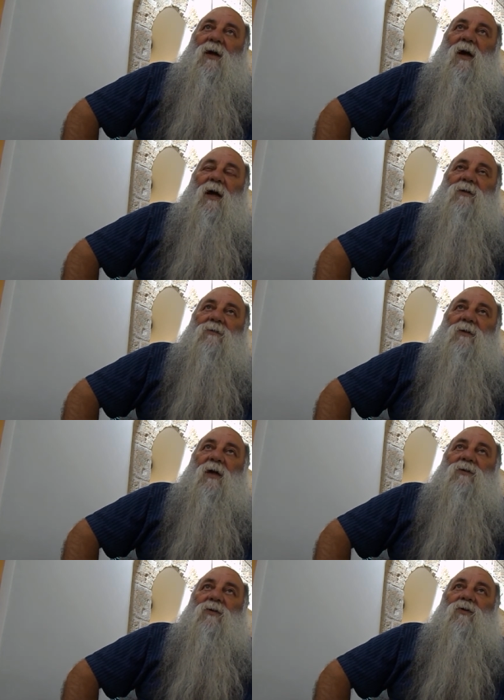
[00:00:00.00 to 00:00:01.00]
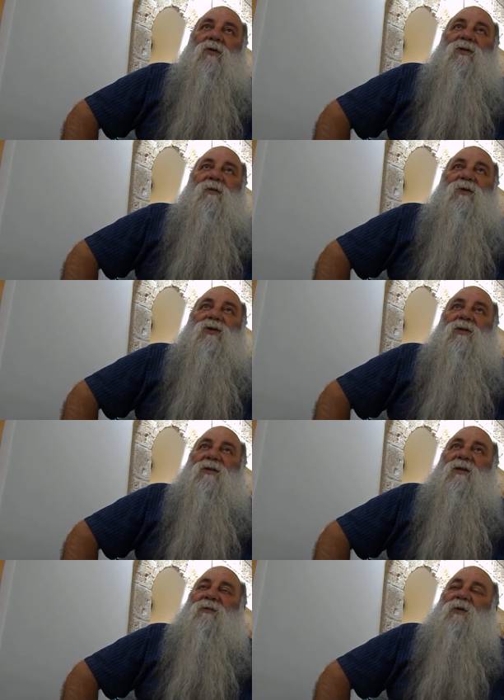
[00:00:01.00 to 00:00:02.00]
It's I some kind I don't call mission. it a mission.
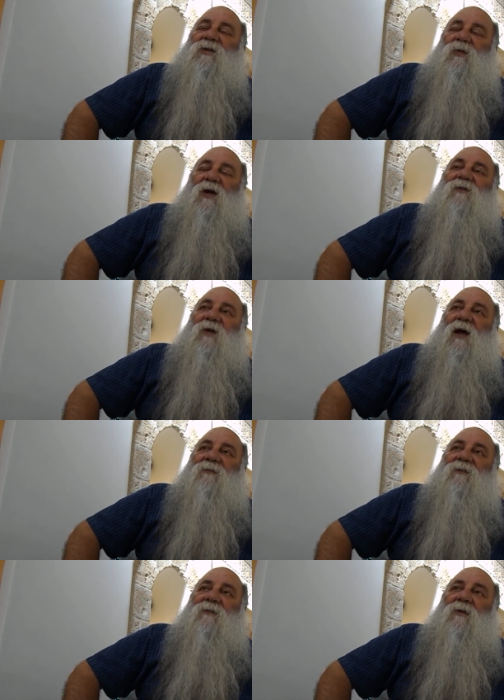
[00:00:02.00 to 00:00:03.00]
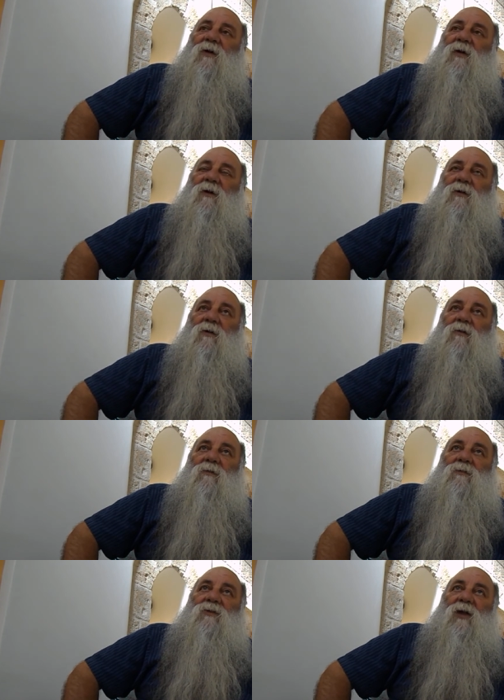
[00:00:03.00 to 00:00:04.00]
It's a, it's a, way of life. A way of life. You know,
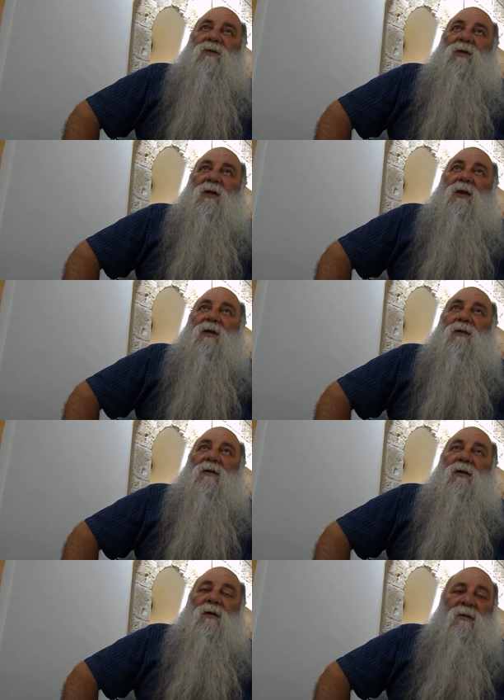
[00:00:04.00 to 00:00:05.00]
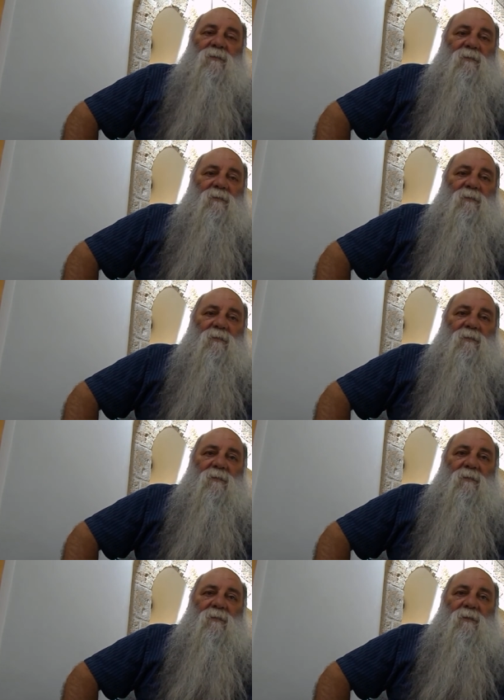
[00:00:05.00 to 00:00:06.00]
generally, um,
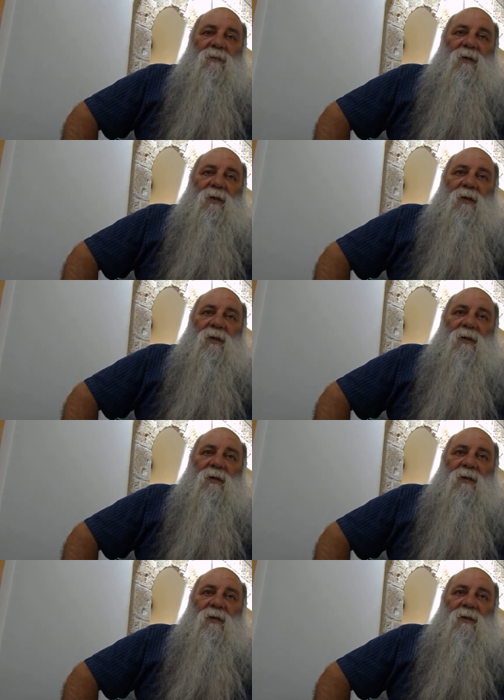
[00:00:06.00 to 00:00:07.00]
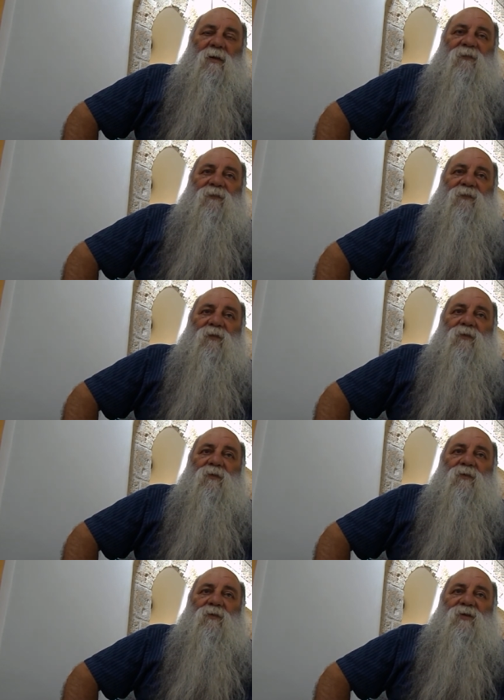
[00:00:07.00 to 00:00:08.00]
uh, if
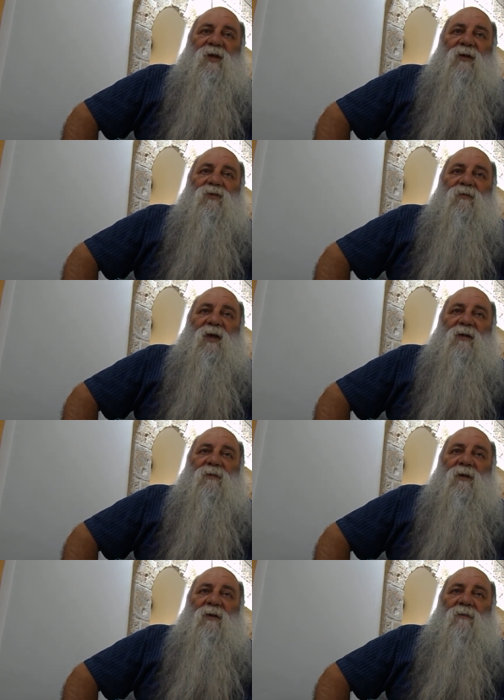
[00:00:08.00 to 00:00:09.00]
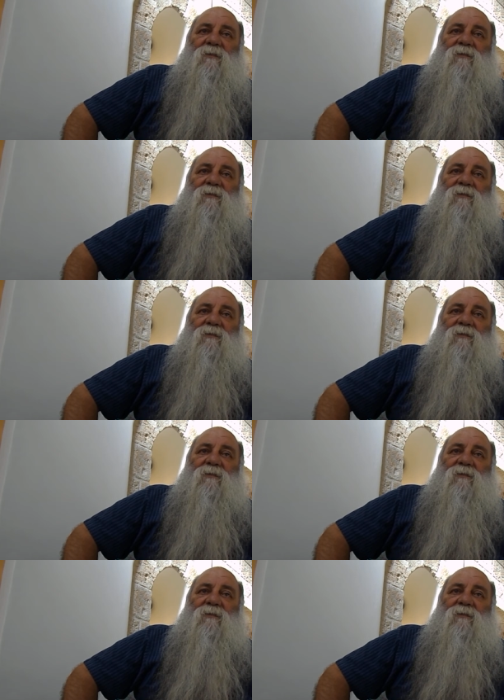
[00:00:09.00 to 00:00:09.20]
you start to make a